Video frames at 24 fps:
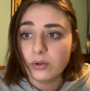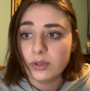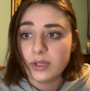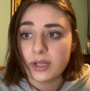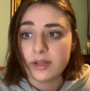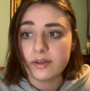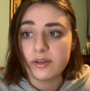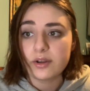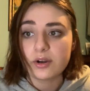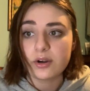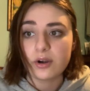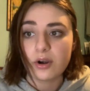Now,
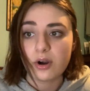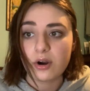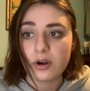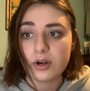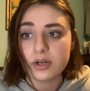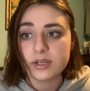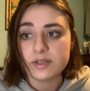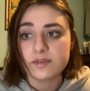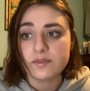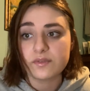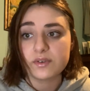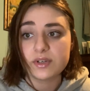there are
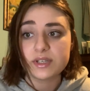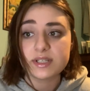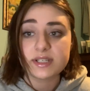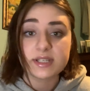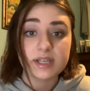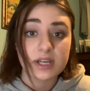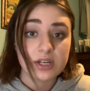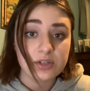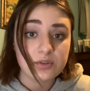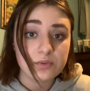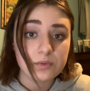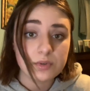different
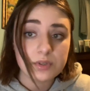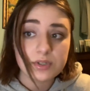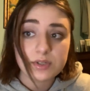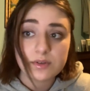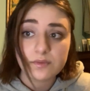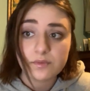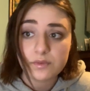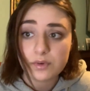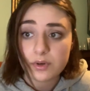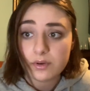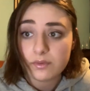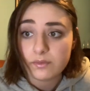schedules
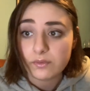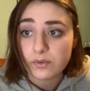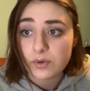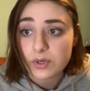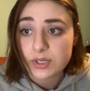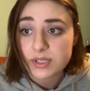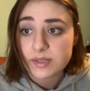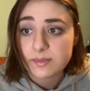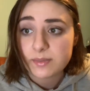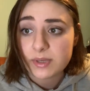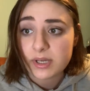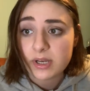of
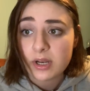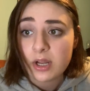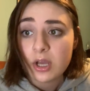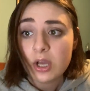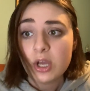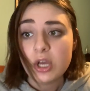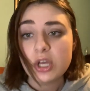reinforcement.